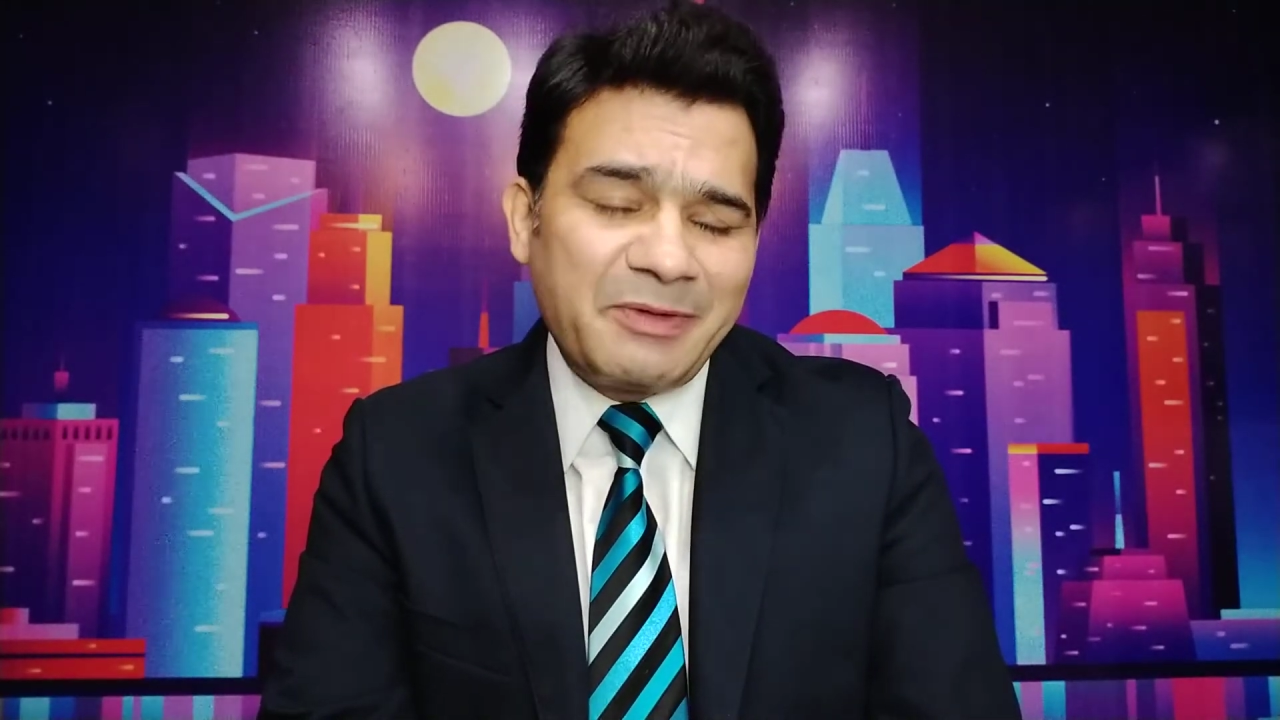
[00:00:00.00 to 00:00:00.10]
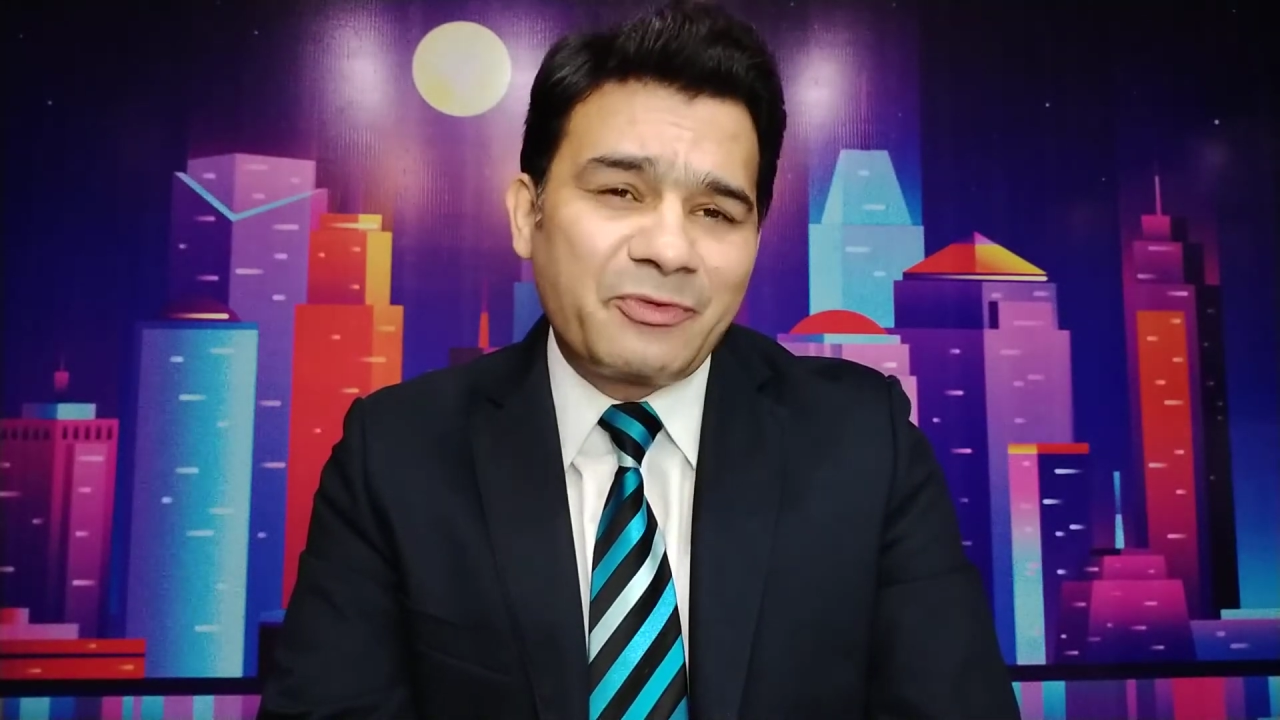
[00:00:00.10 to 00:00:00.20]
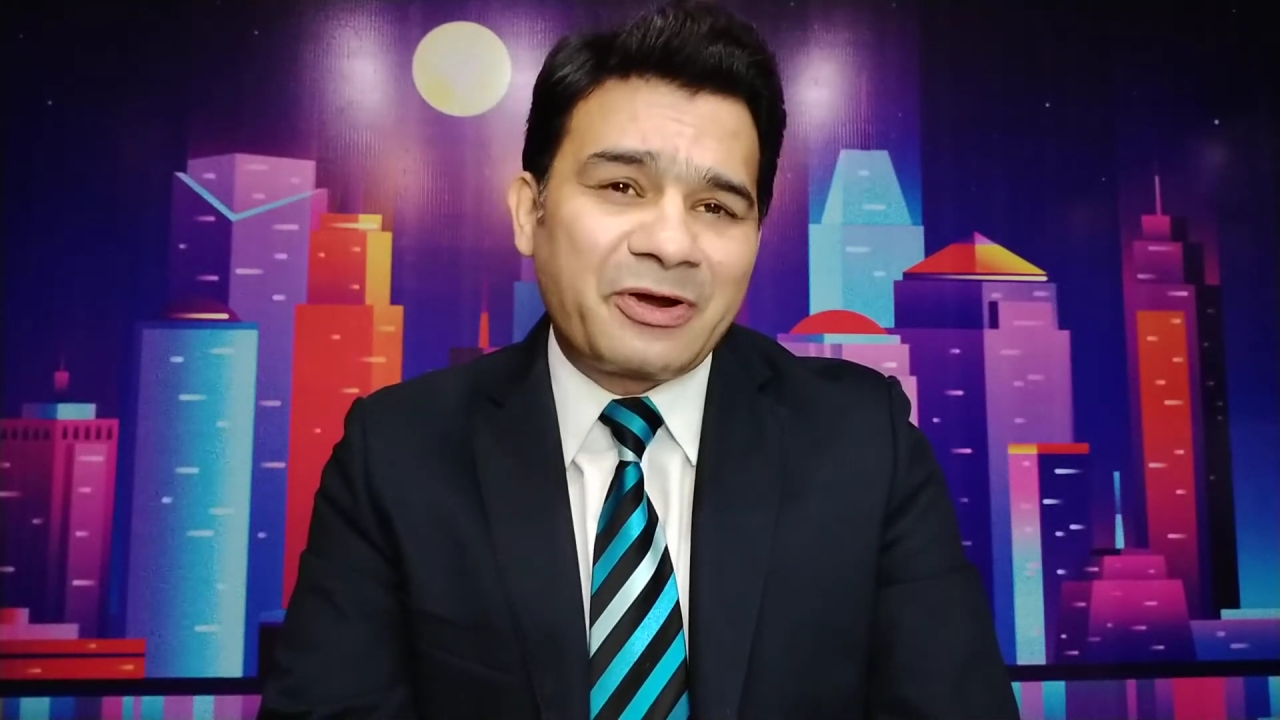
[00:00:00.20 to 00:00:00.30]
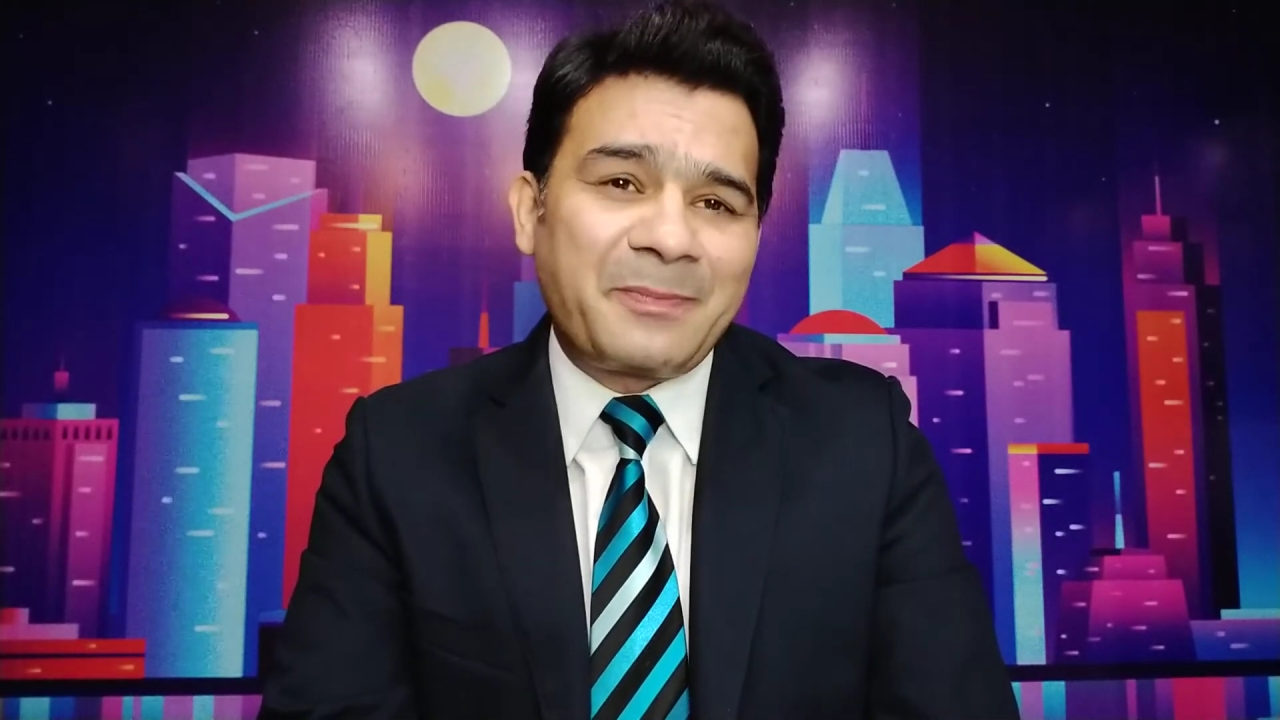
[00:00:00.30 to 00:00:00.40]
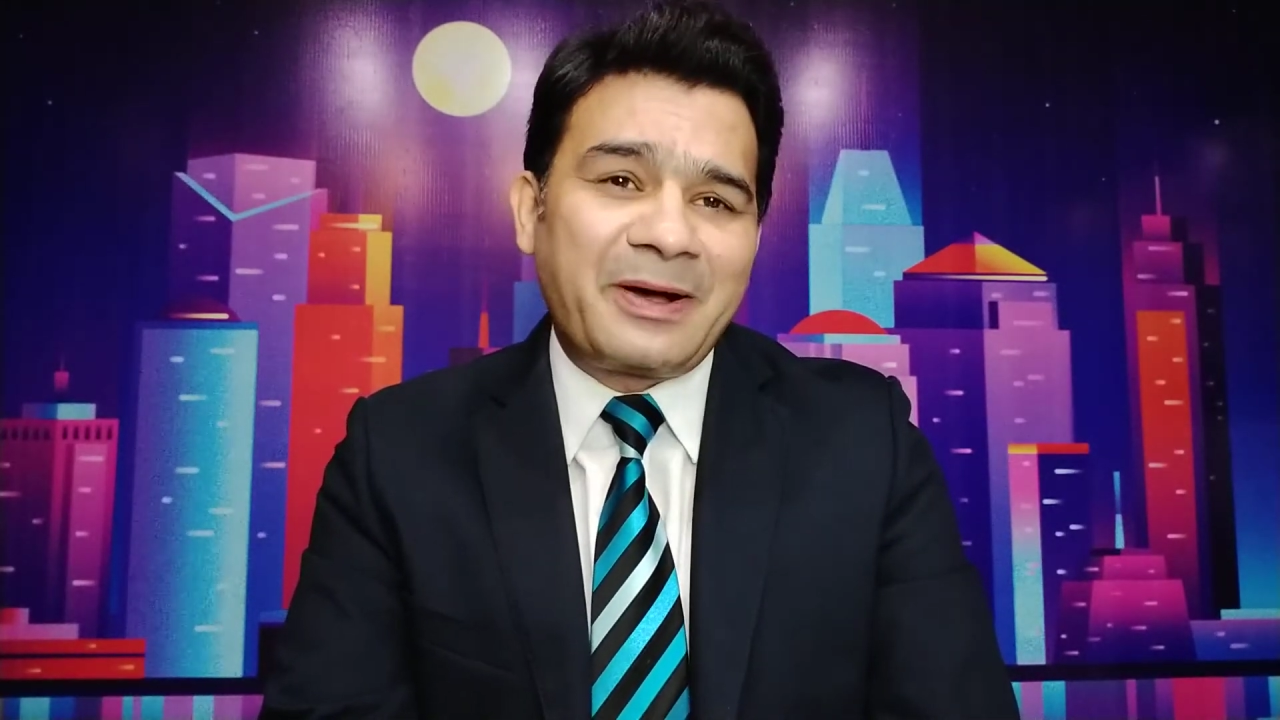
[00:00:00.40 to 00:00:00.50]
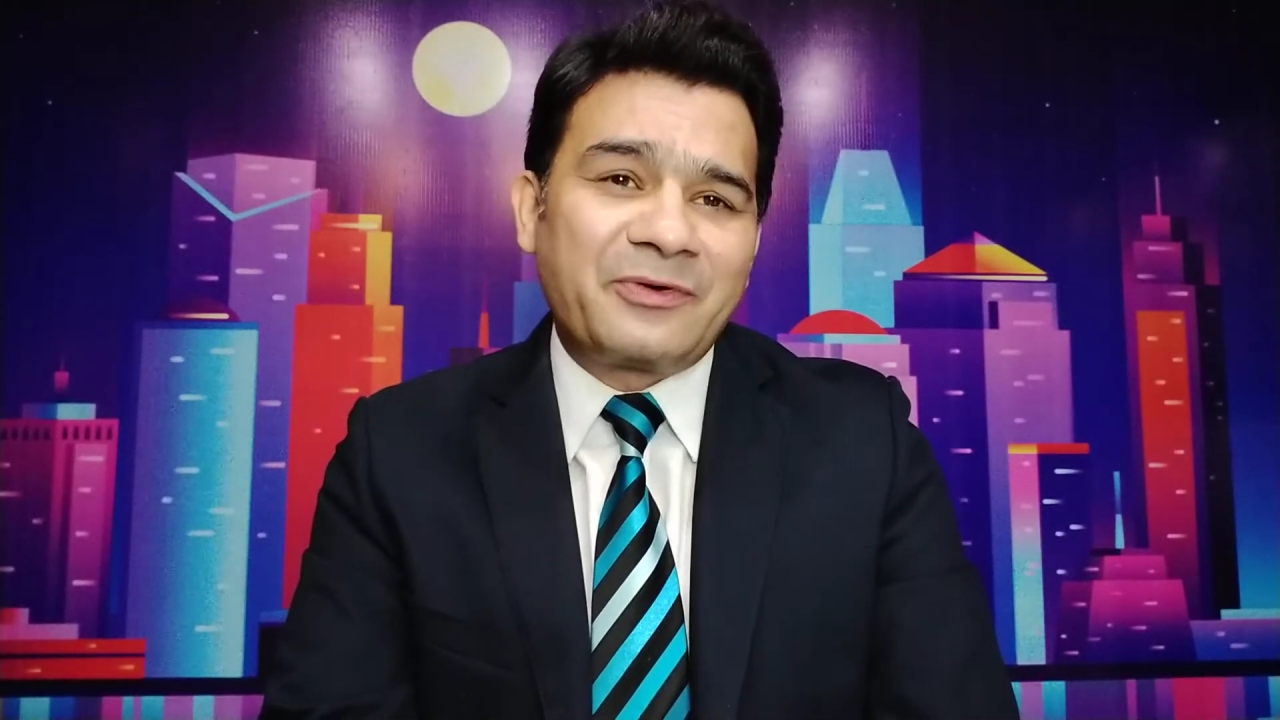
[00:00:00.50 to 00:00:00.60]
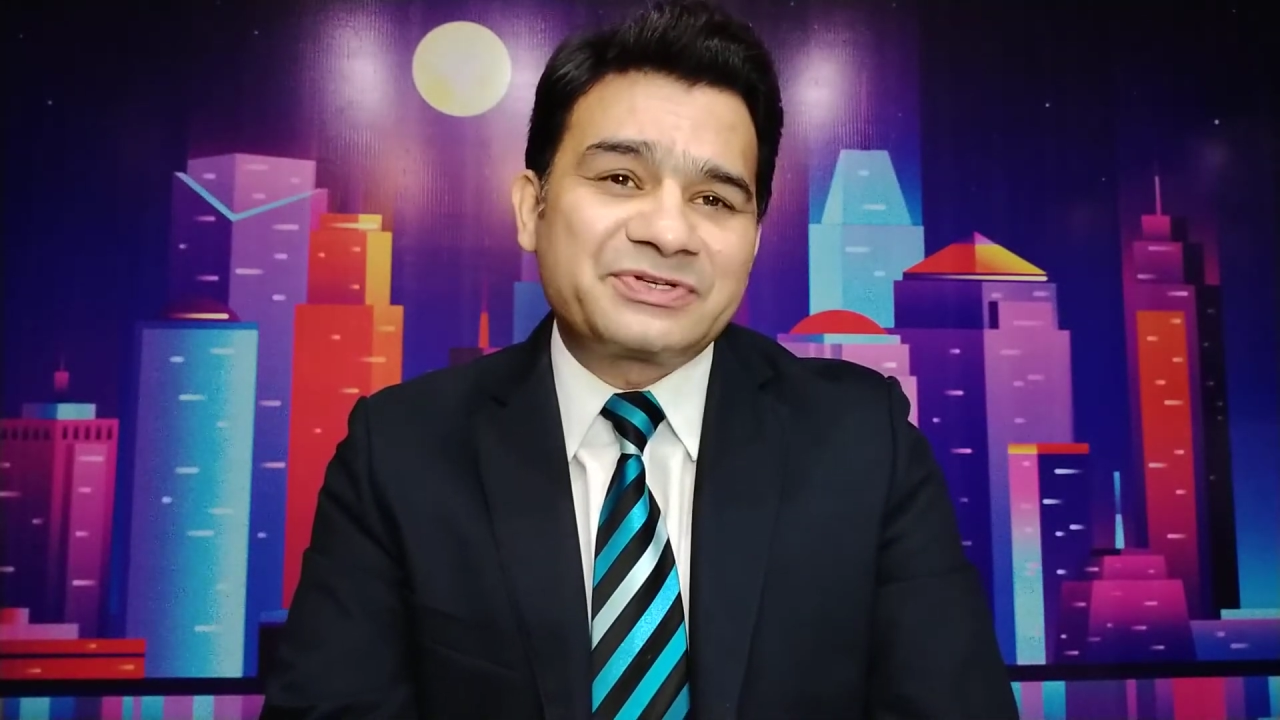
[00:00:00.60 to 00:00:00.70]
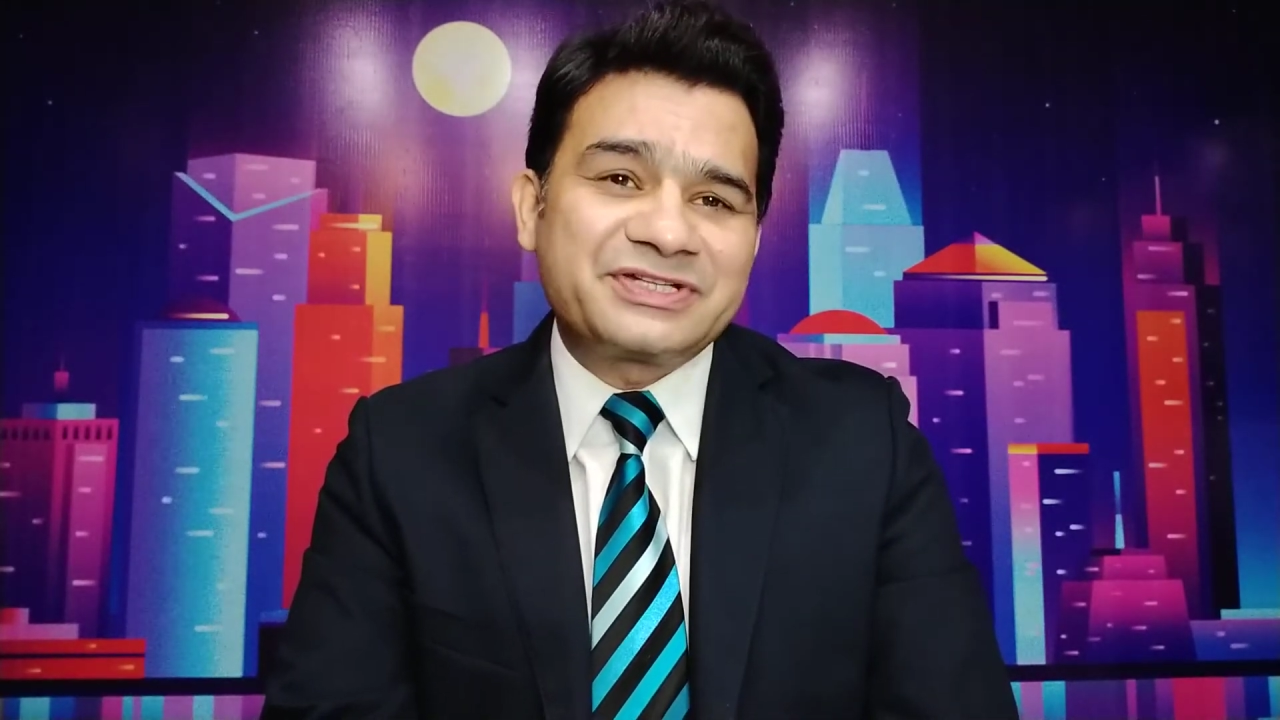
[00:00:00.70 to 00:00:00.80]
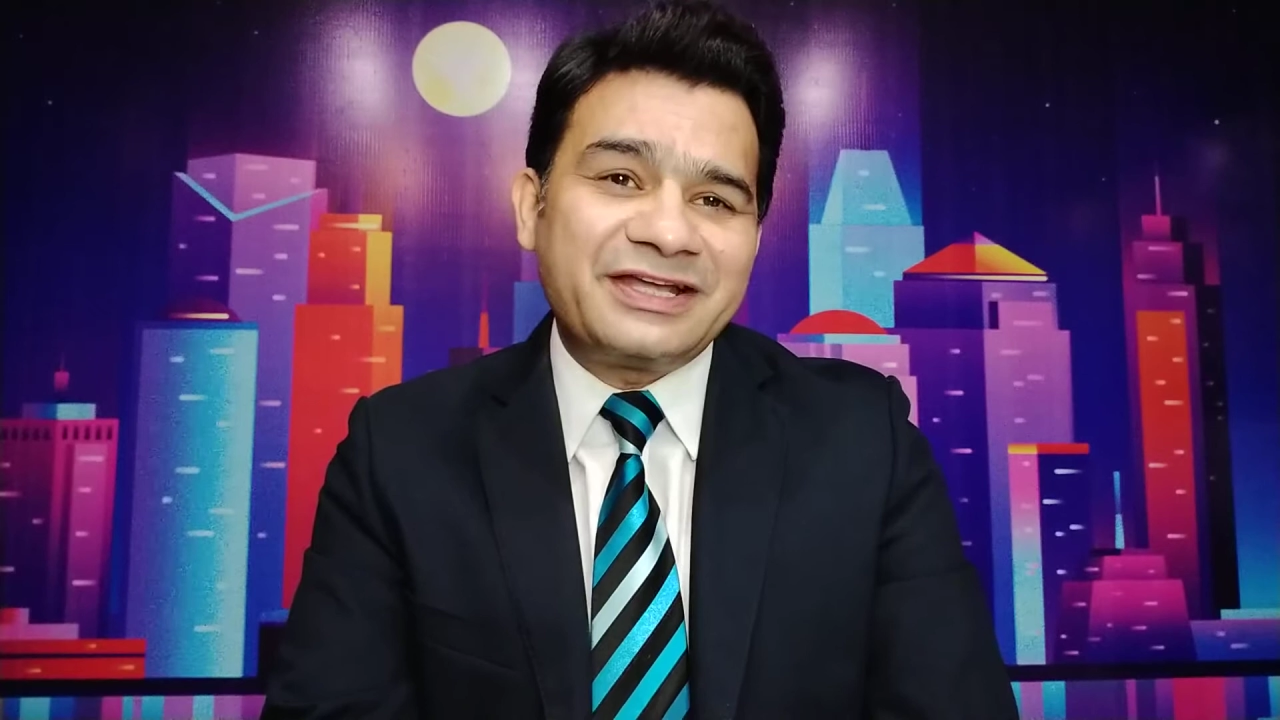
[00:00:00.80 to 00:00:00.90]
more about